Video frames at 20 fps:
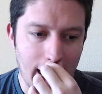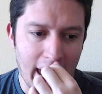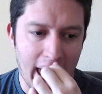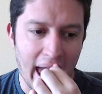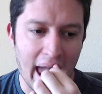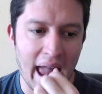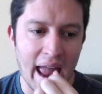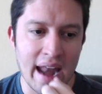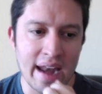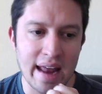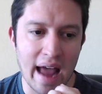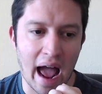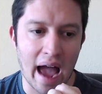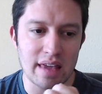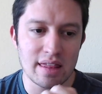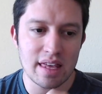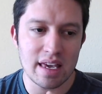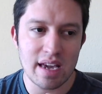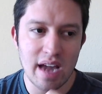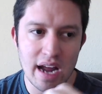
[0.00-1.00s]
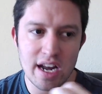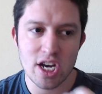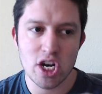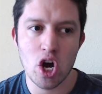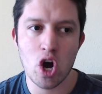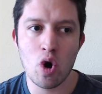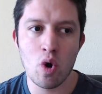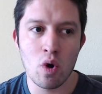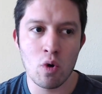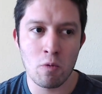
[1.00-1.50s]
And I think I
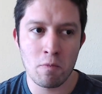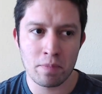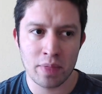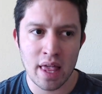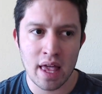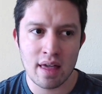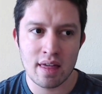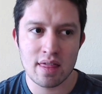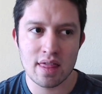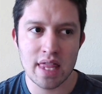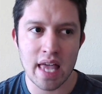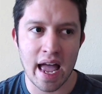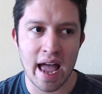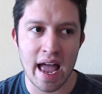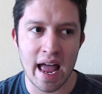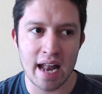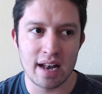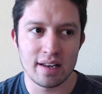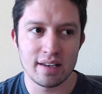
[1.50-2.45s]
know that,